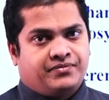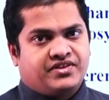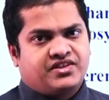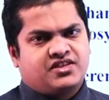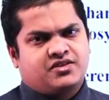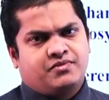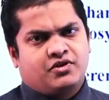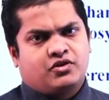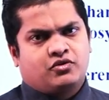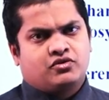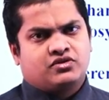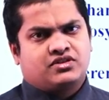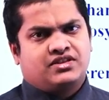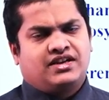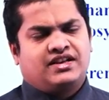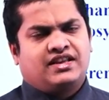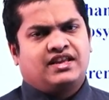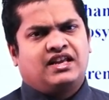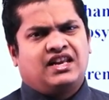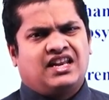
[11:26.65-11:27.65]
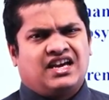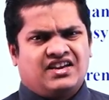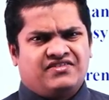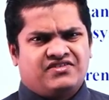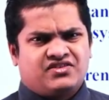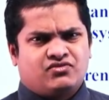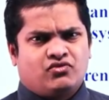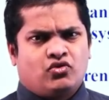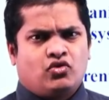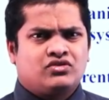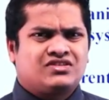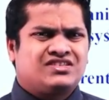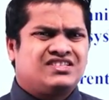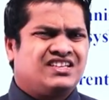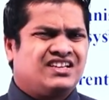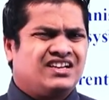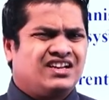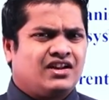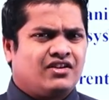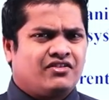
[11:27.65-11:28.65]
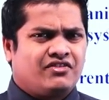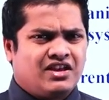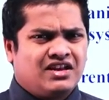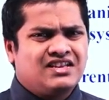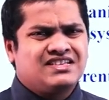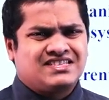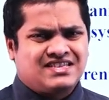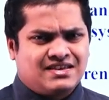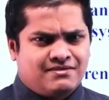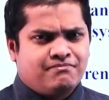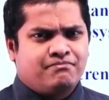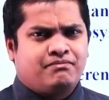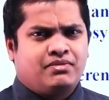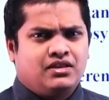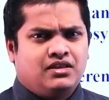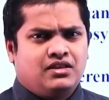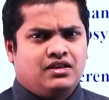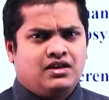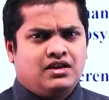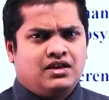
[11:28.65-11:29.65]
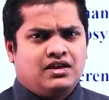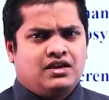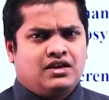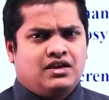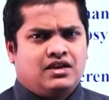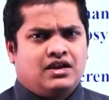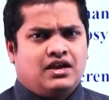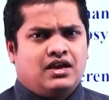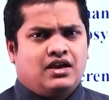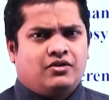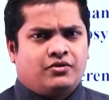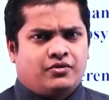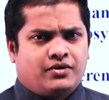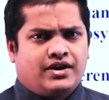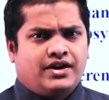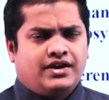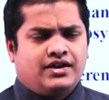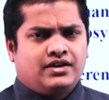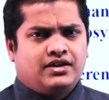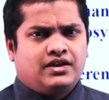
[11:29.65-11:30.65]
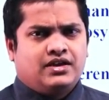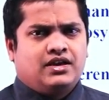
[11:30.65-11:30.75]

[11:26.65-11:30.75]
It's because that their lives was really simple, right?